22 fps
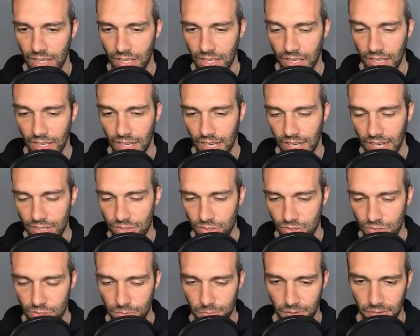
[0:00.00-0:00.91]

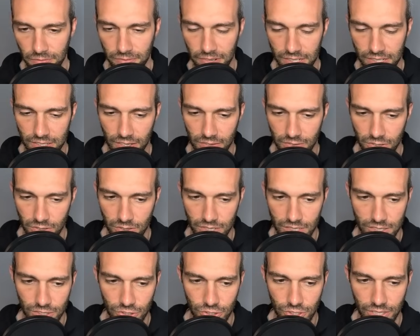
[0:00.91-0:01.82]
Hydro super effective, so I
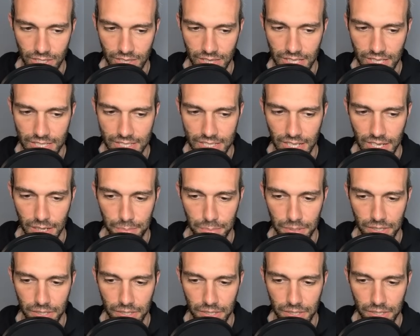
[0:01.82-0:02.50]
need to shield this up.